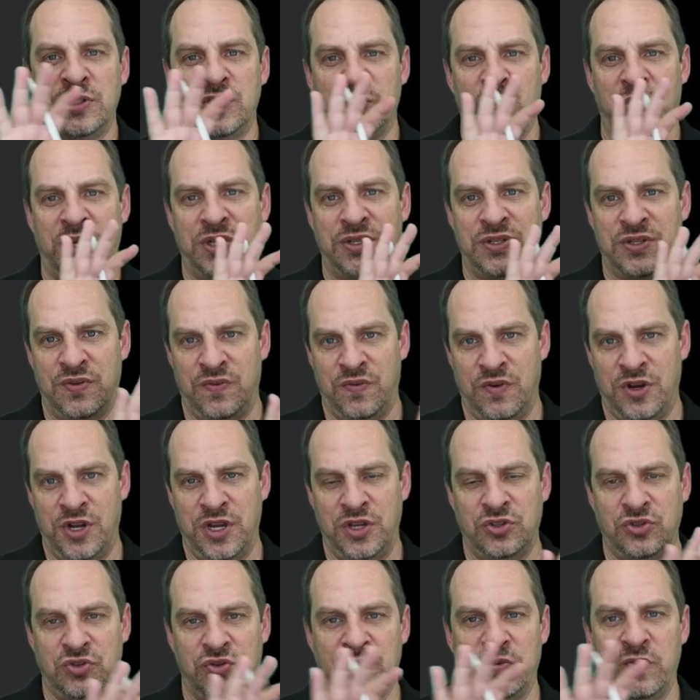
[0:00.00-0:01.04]
as well as a
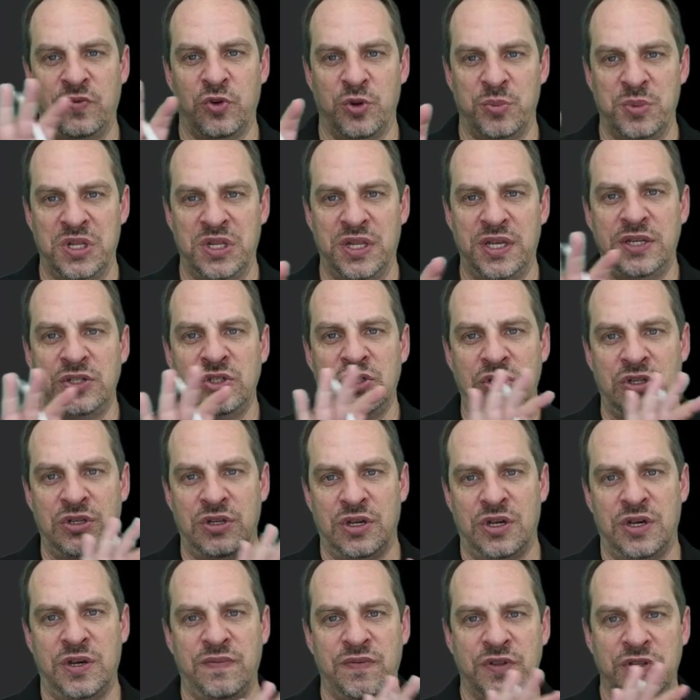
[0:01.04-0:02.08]
variational formulation
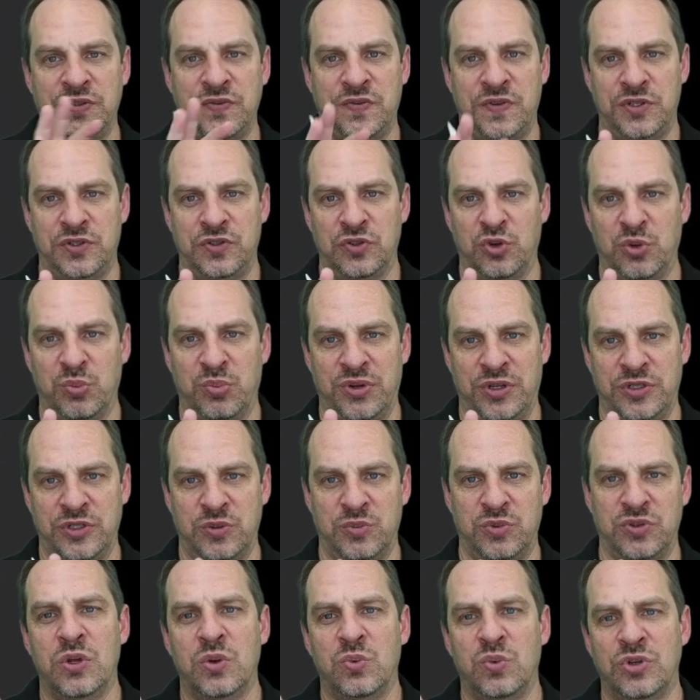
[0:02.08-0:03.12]
of these physical principles,